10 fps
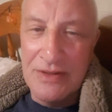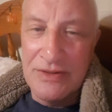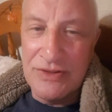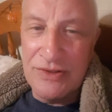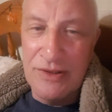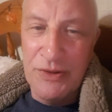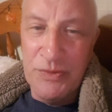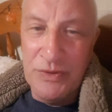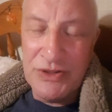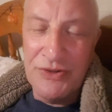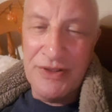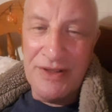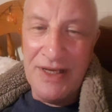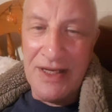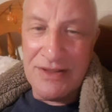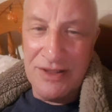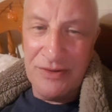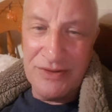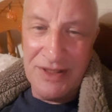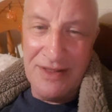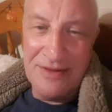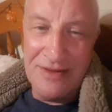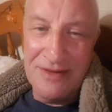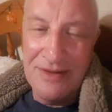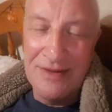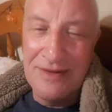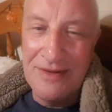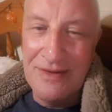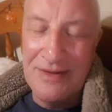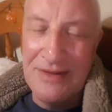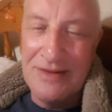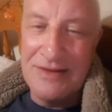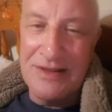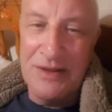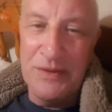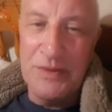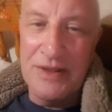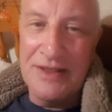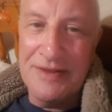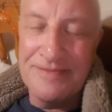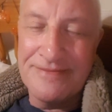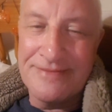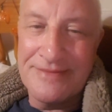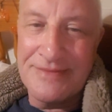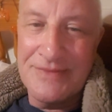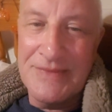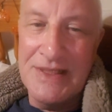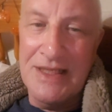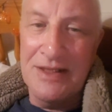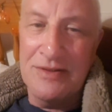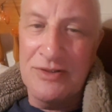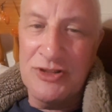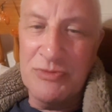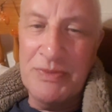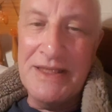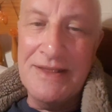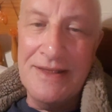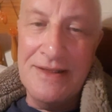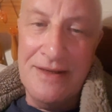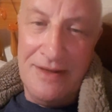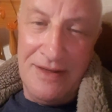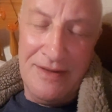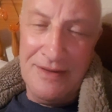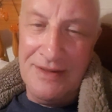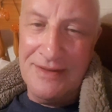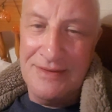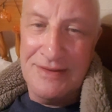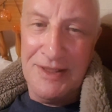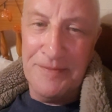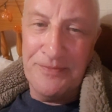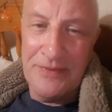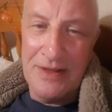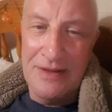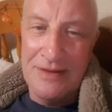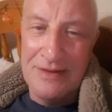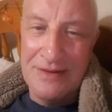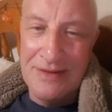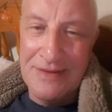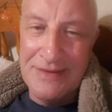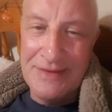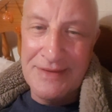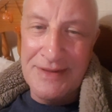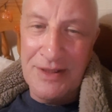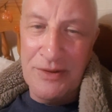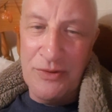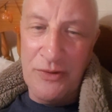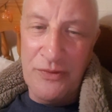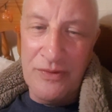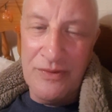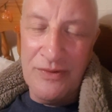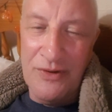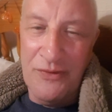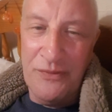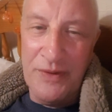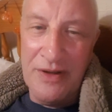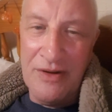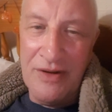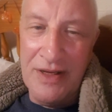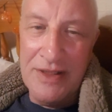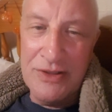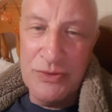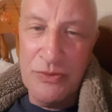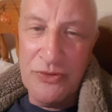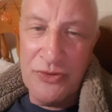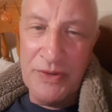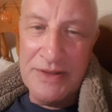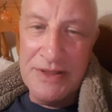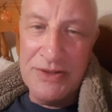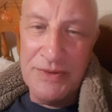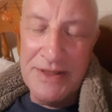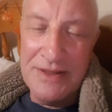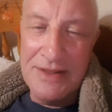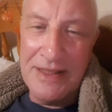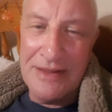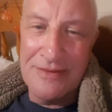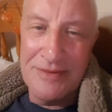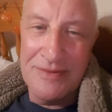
Salute was on at the Excel Centre. So yeah, a speedy year, and you know, off we are heading towards 2020 now.